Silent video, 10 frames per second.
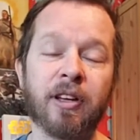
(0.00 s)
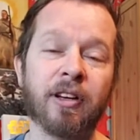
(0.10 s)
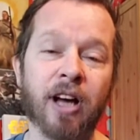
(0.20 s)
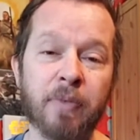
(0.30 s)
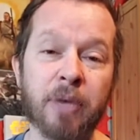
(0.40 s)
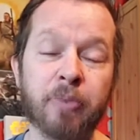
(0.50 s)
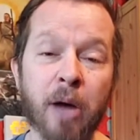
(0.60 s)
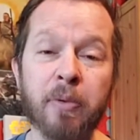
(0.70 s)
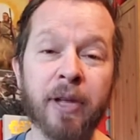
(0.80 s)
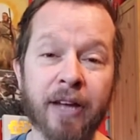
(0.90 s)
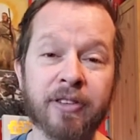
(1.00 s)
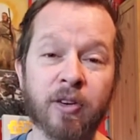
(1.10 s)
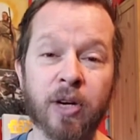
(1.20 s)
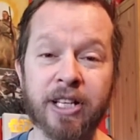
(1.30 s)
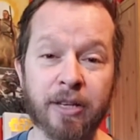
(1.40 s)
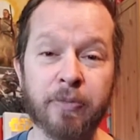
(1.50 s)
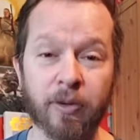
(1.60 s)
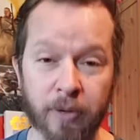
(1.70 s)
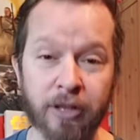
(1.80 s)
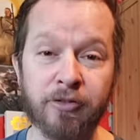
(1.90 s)
Um, it'd probably have to create something
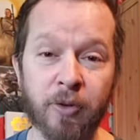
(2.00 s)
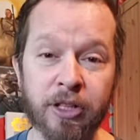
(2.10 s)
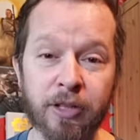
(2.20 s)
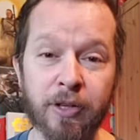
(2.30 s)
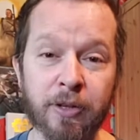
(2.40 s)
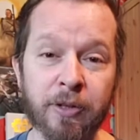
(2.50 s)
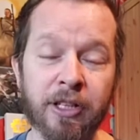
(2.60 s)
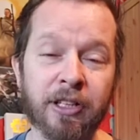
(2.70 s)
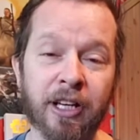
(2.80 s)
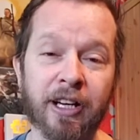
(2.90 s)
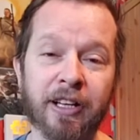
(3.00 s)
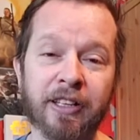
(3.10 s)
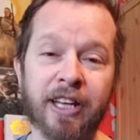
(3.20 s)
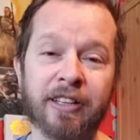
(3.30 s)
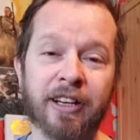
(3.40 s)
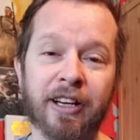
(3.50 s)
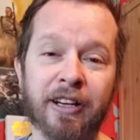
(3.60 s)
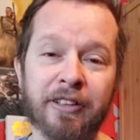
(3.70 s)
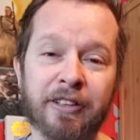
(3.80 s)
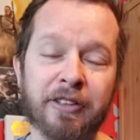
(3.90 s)
real for you, though, uh, like. Uh,
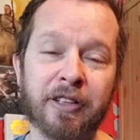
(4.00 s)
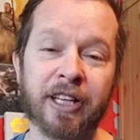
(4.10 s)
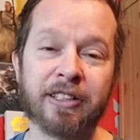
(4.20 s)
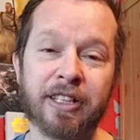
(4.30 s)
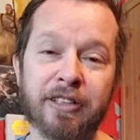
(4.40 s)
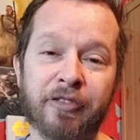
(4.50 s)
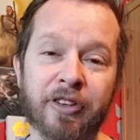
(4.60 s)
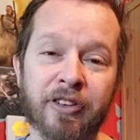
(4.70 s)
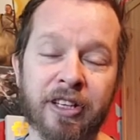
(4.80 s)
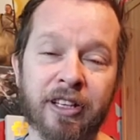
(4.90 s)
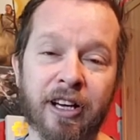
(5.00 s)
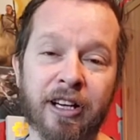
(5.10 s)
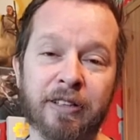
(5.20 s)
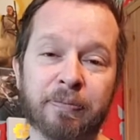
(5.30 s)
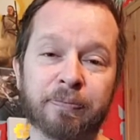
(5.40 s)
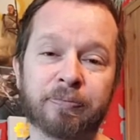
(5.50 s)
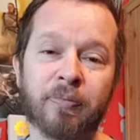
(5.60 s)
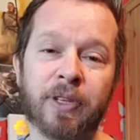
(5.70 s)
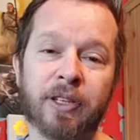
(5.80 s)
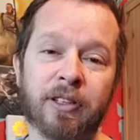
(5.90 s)
like it did for the um,
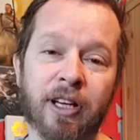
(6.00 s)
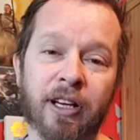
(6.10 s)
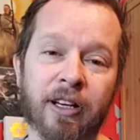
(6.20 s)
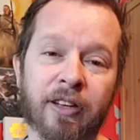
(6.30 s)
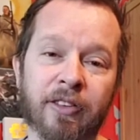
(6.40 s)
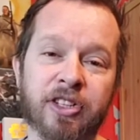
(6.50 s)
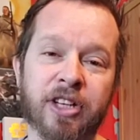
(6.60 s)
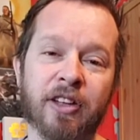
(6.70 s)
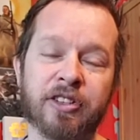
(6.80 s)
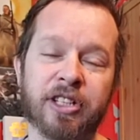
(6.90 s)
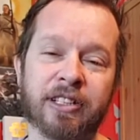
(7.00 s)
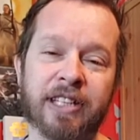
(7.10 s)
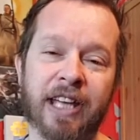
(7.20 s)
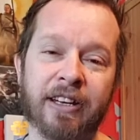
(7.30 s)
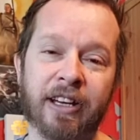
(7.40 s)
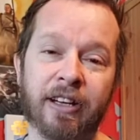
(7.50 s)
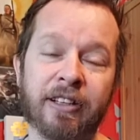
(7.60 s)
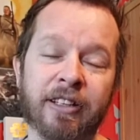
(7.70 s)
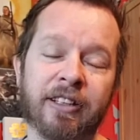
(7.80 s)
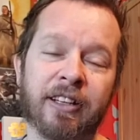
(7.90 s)
uh, the challenging Data
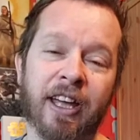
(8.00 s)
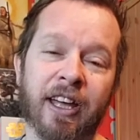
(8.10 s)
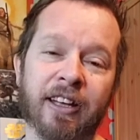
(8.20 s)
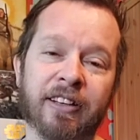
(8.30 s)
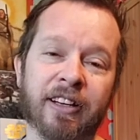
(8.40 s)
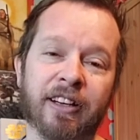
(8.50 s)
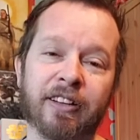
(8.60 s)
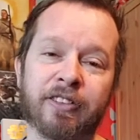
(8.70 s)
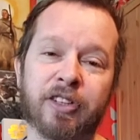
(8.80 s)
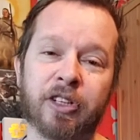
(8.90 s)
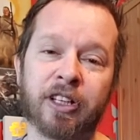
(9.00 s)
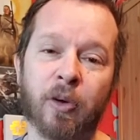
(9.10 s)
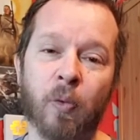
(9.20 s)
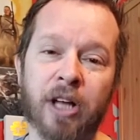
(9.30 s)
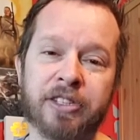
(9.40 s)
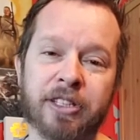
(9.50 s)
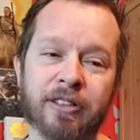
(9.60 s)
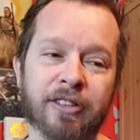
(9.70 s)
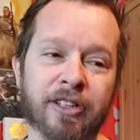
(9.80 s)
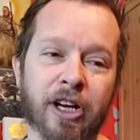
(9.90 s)
and uh, during the
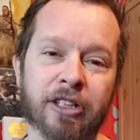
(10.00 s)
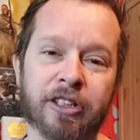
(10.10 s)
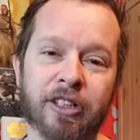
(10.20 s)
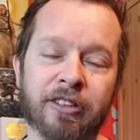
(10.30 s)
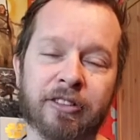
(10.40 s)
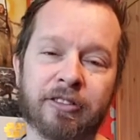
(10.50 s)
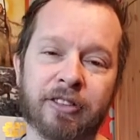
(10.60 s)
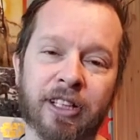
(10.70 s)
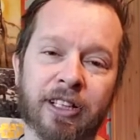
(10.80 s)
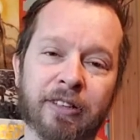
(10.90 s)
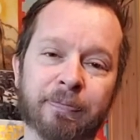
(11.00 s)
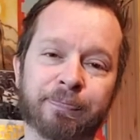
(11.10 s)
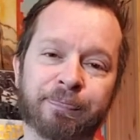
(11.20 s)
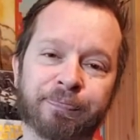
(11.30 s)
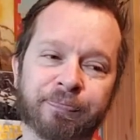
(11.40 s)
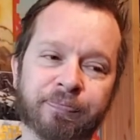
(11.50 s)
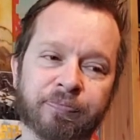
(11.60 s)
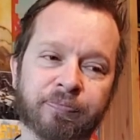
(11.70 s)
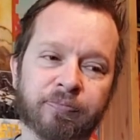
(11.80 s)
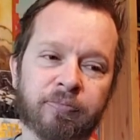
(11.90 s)
Watson, the Doctor, um,
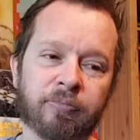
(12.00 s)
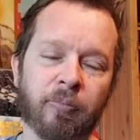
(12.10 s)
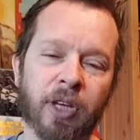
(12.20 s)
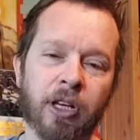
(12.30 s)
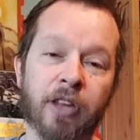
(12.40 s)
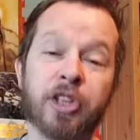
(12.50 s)
uh, the